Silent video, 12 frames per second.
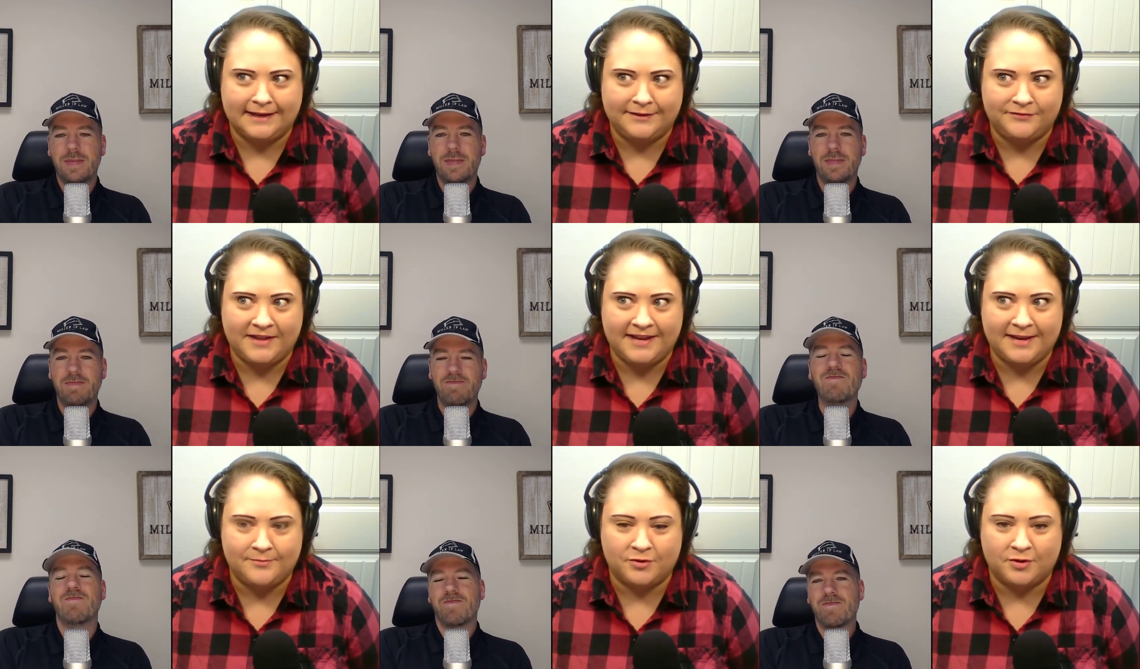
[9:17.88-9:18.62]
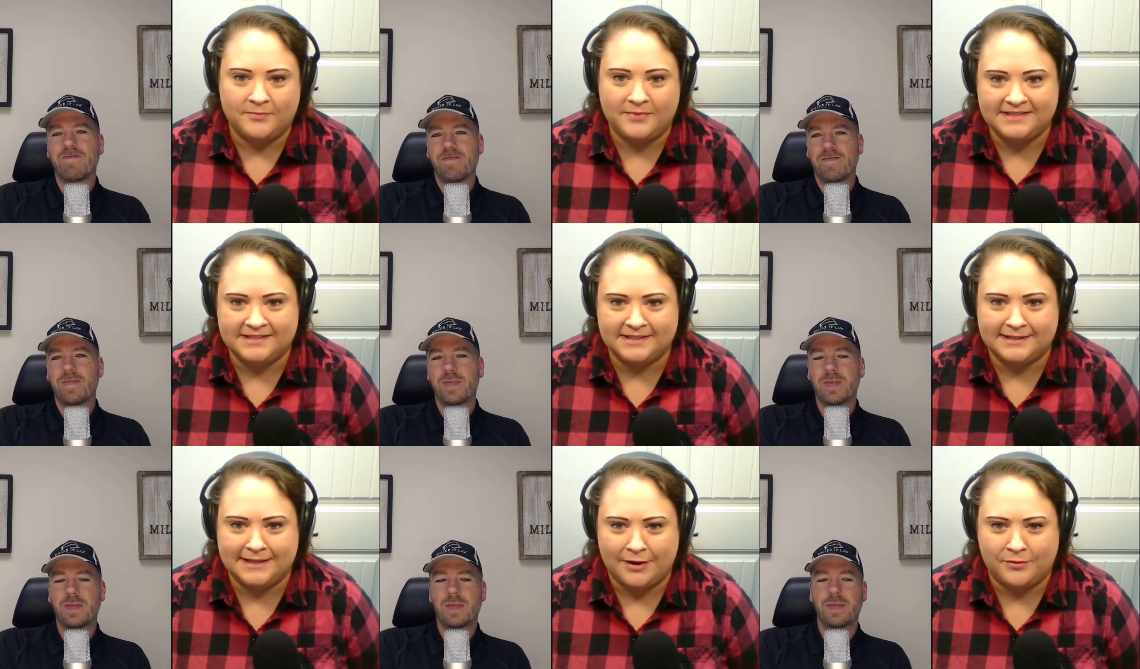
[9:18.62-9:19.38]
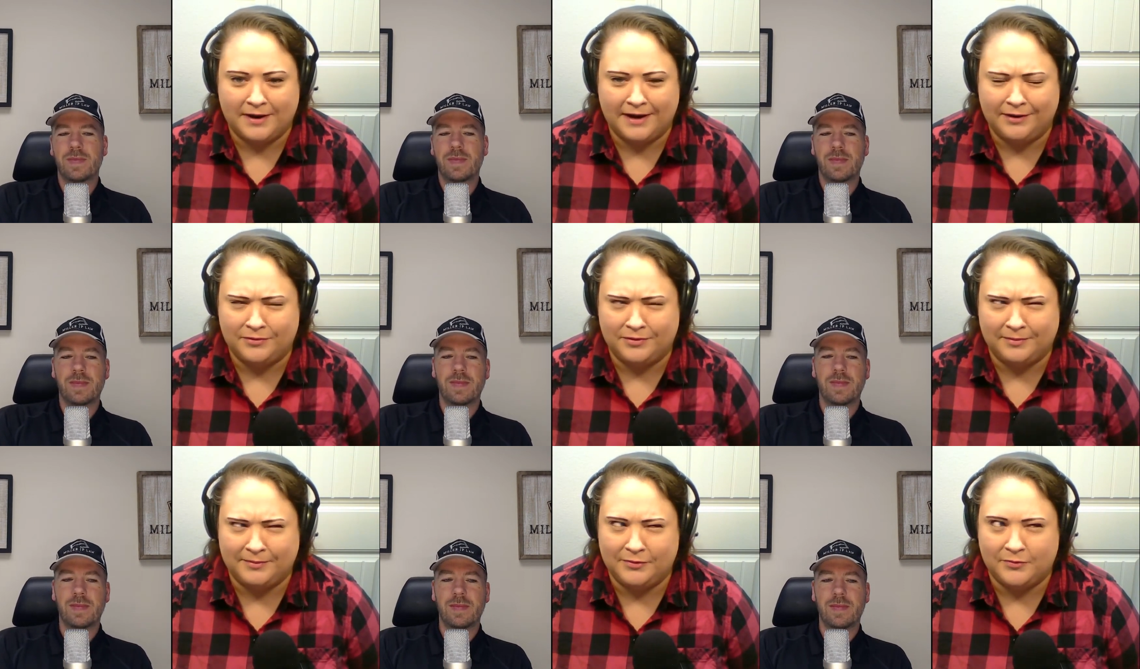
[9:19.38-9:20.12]
Speaker 1: that if they get more business that way, well,
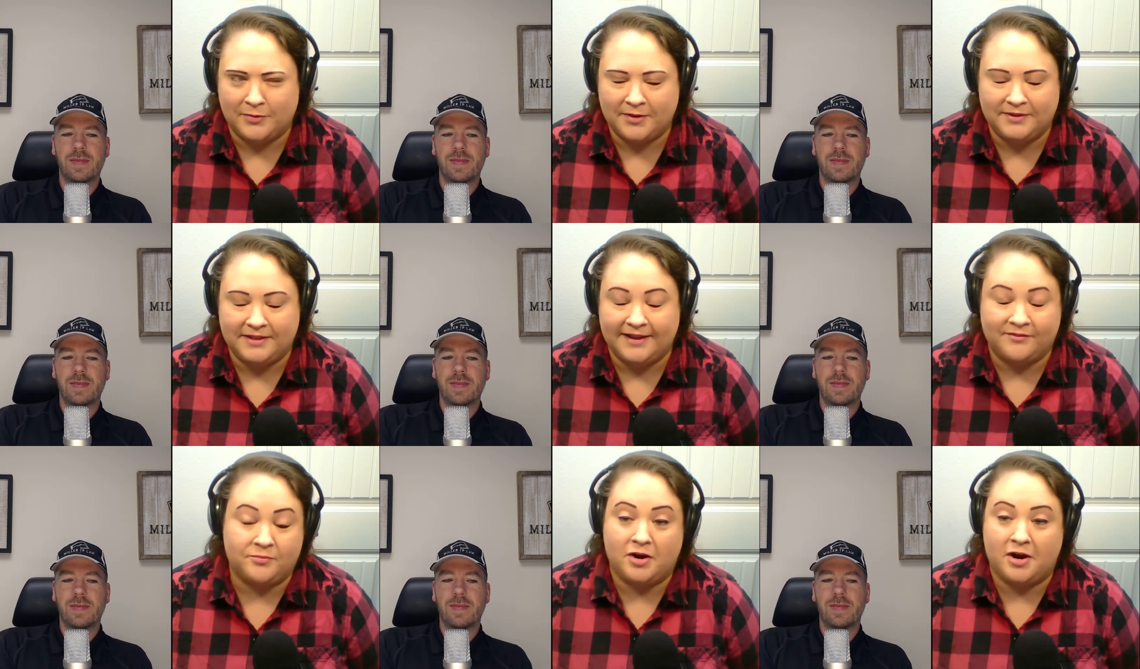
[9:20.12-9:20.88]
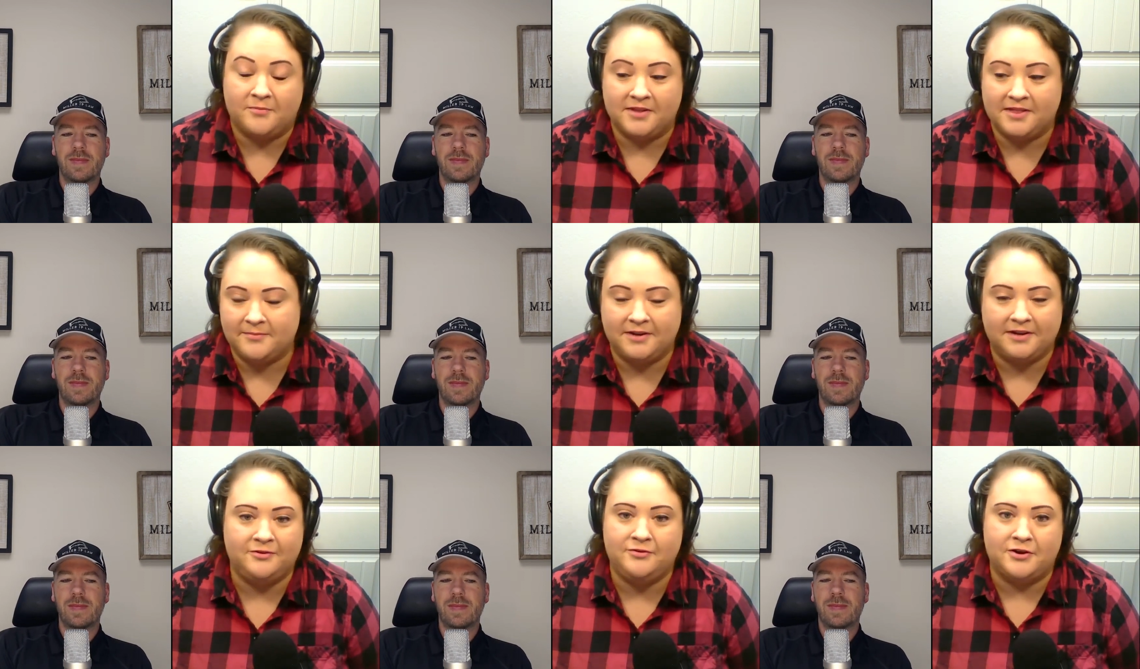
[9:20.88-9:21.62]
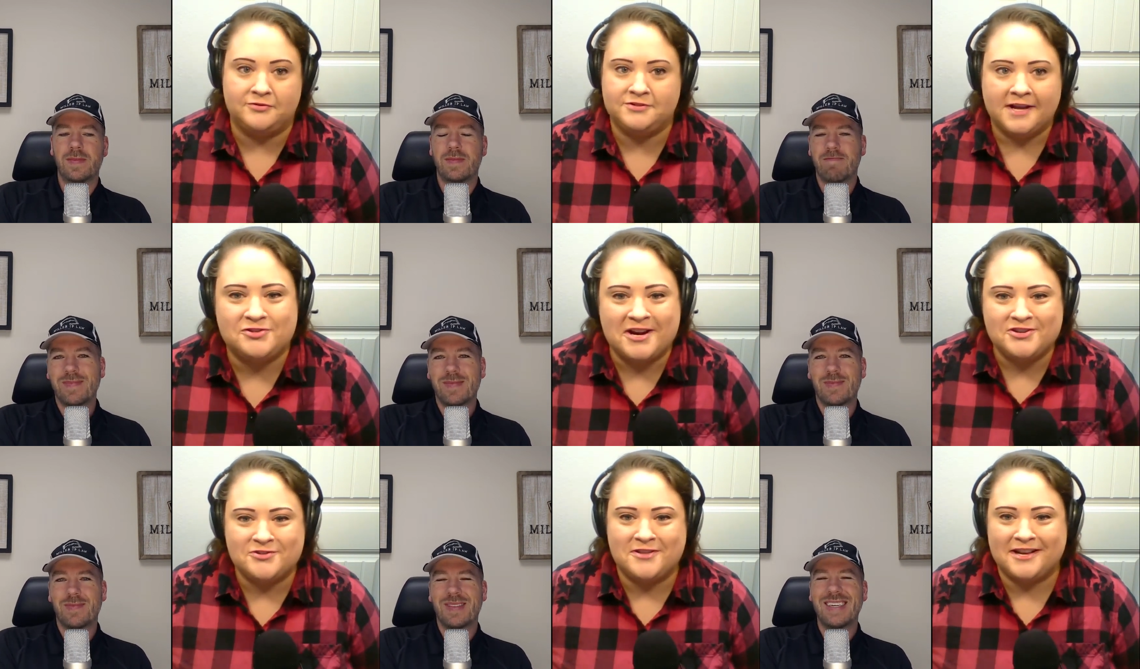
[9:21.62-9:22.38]
I mean, why would they have a problem with it? But who knows?
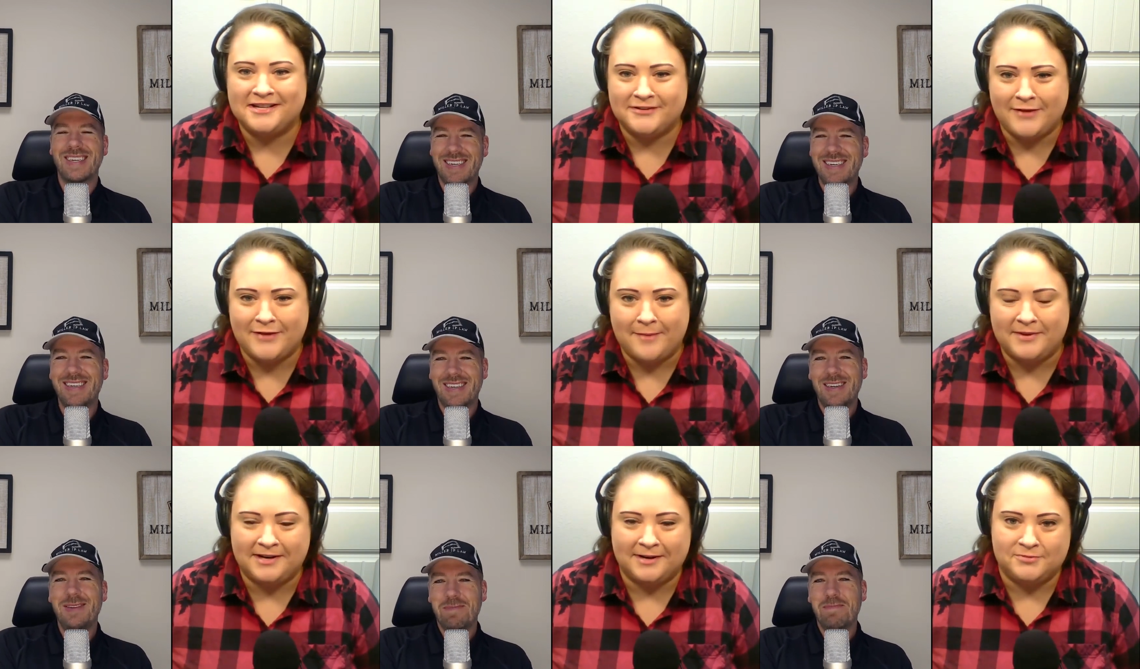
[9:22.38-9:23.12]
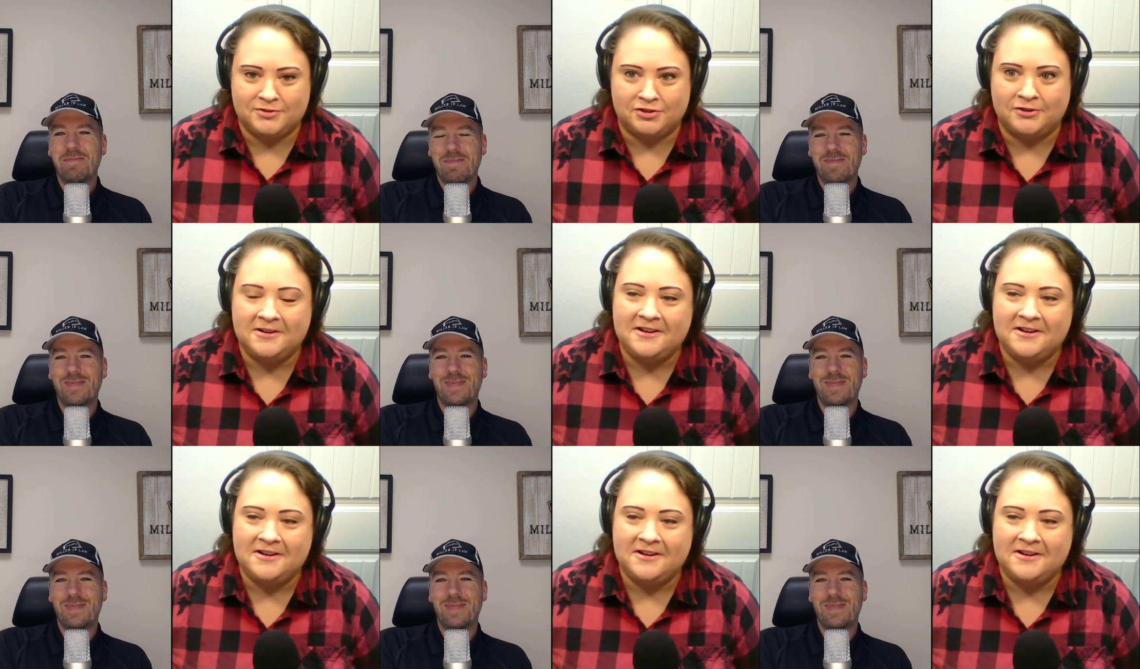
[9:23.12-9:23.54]
Stranger things have happened, I'm sure.